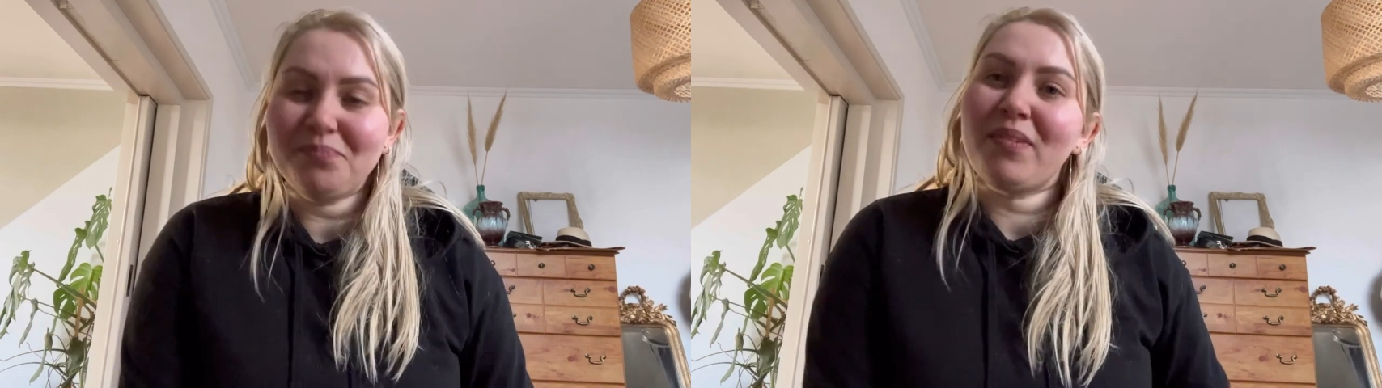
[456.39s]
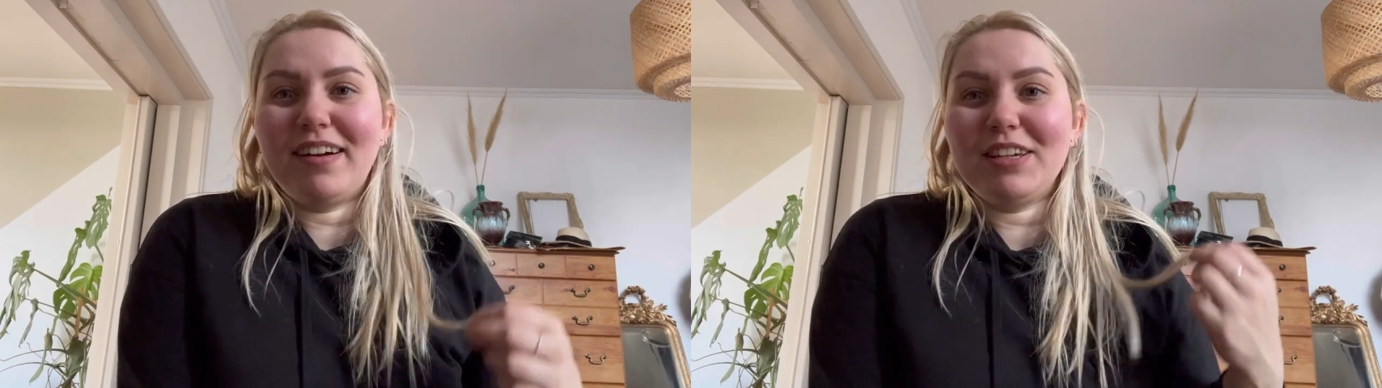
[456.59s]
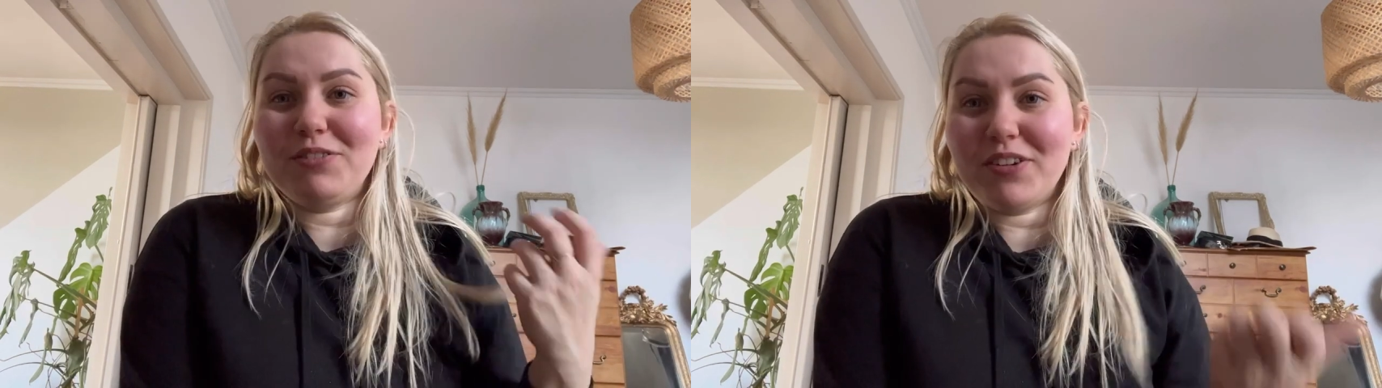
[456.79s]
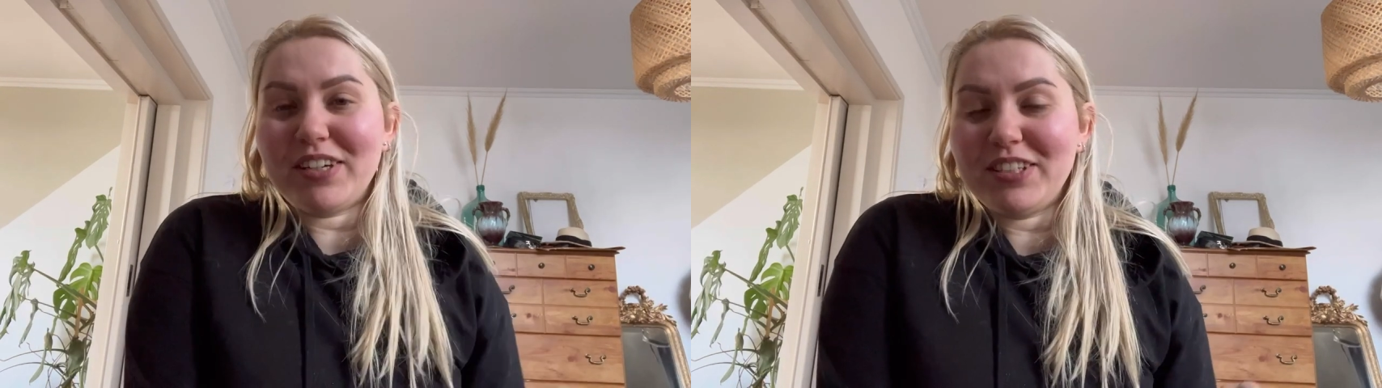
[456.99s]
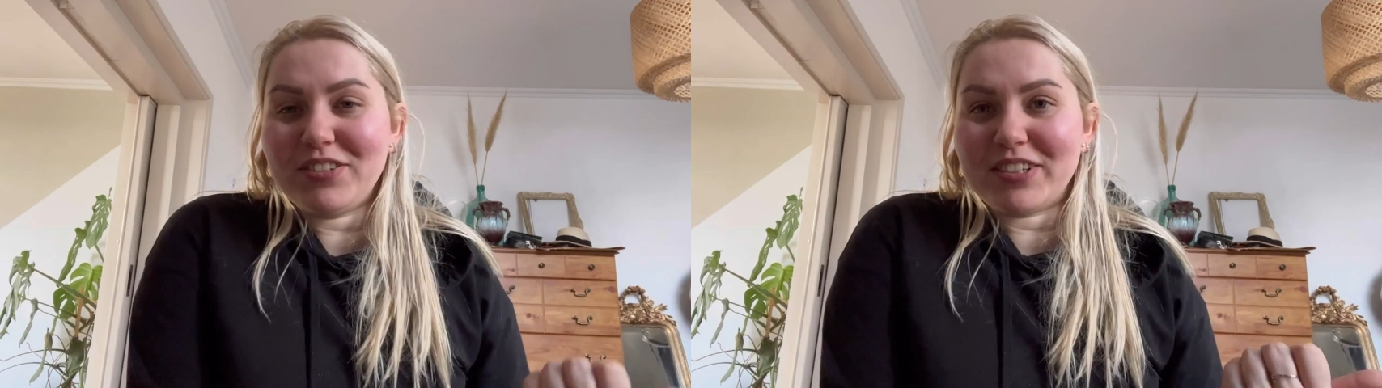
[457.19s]
Uh, if you're
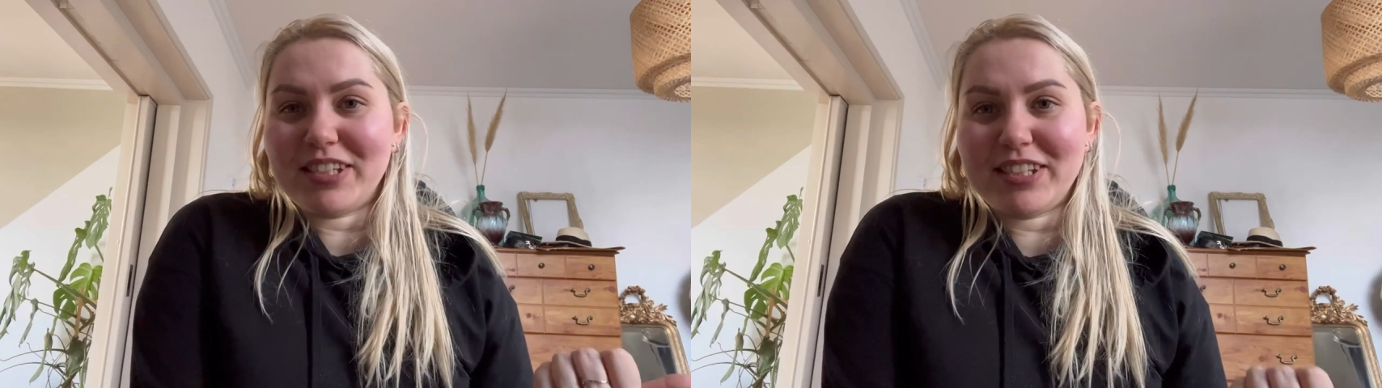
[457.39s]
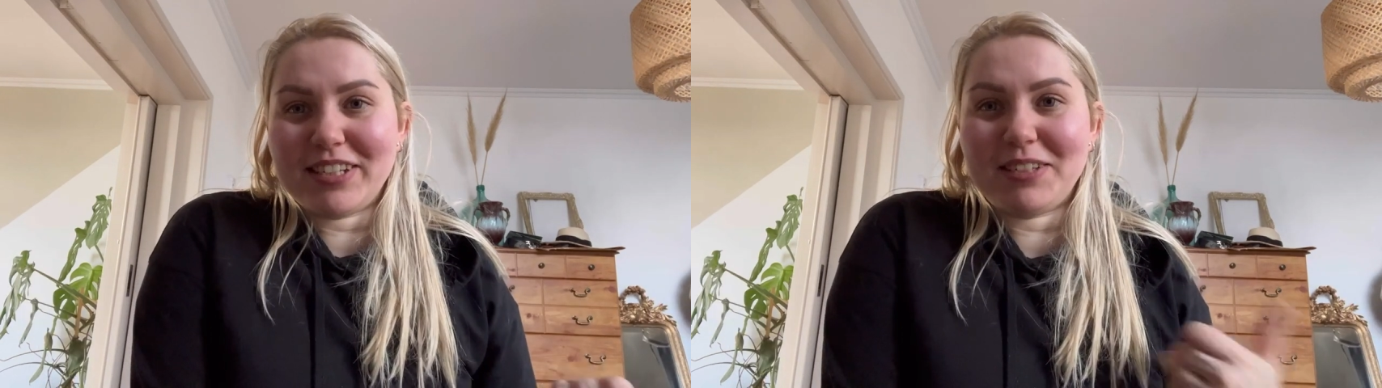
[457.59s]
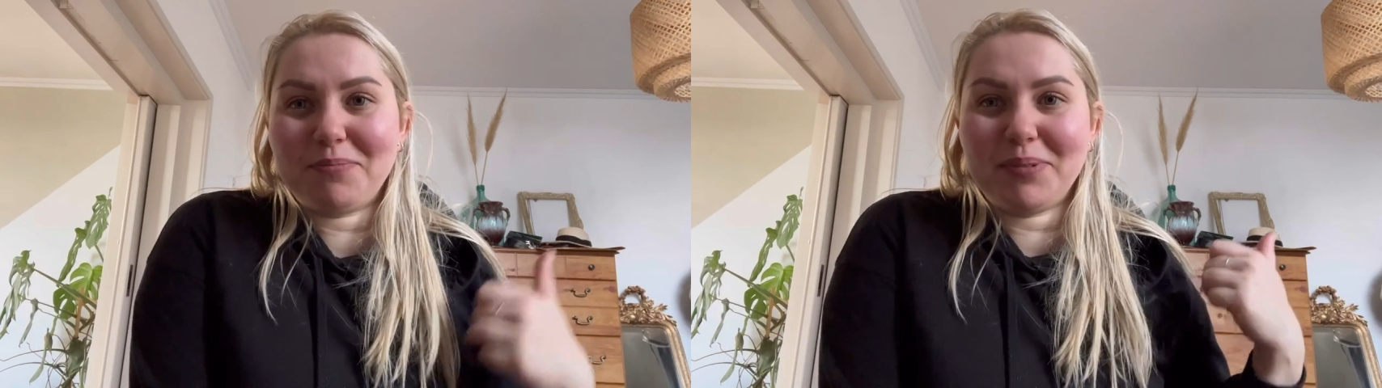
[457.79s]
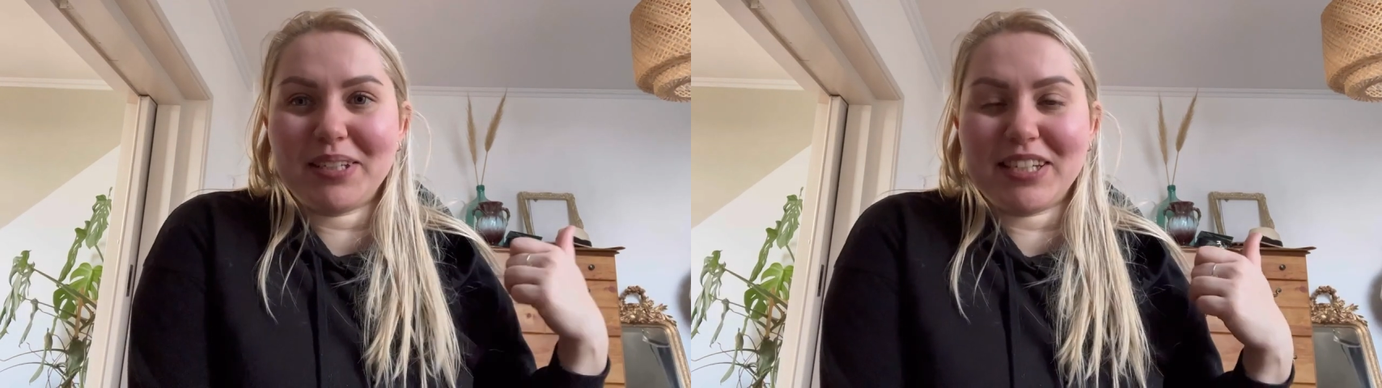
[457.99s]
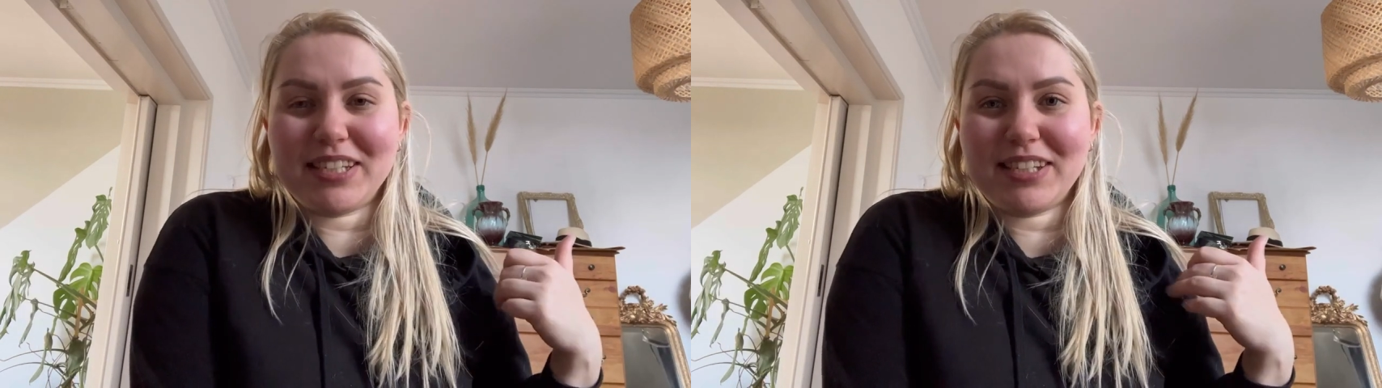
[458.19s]
interested,
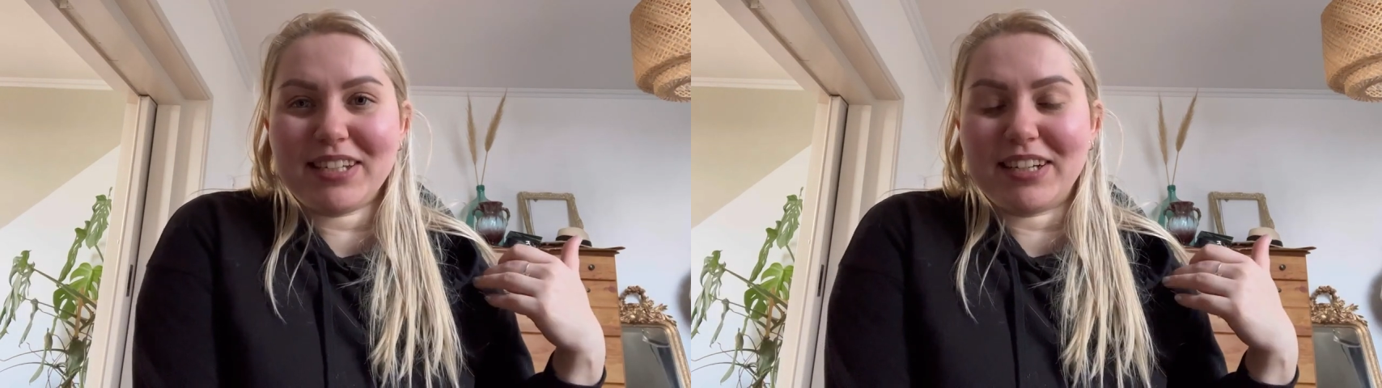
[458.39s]
please